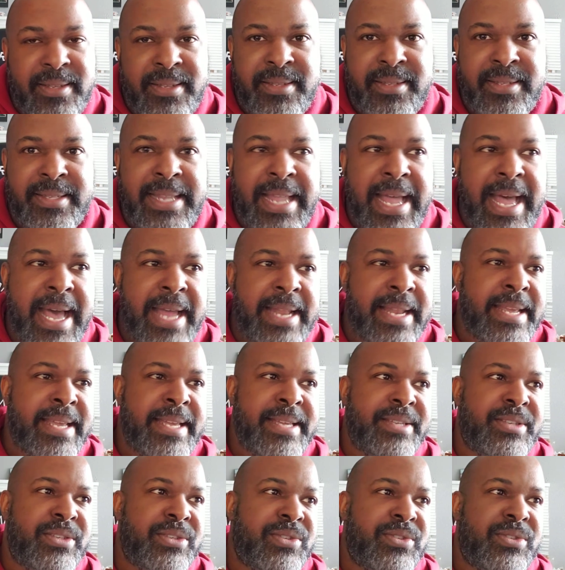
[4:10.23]
it's not
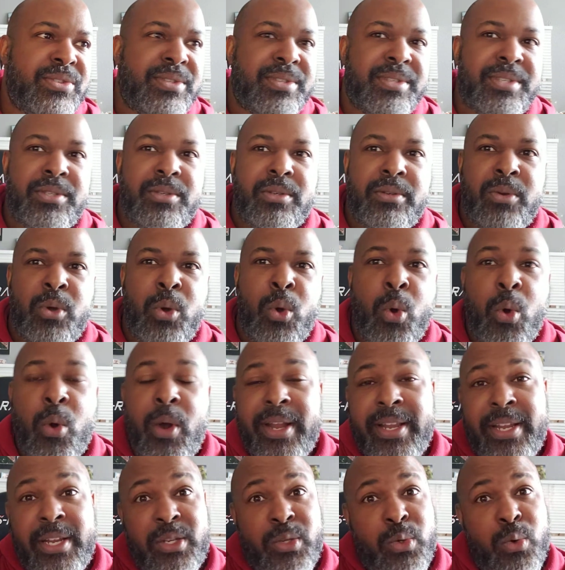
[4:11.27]
as
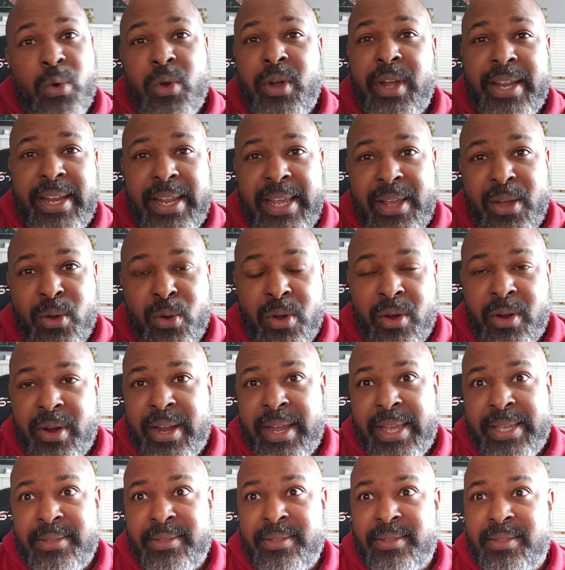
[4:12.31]
hoity-toity or
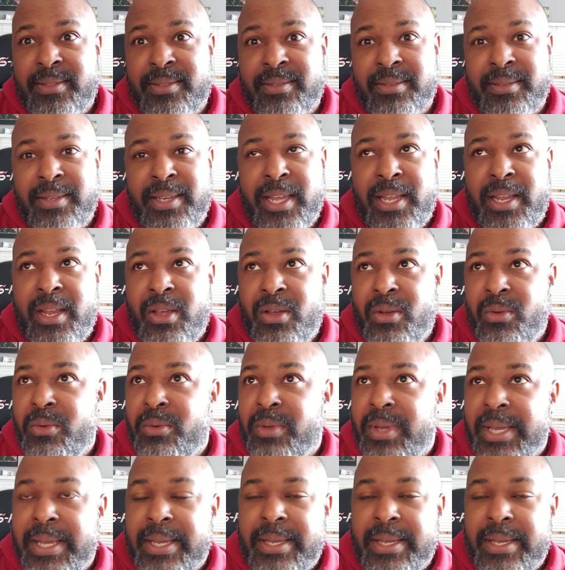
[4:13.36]
as, you know,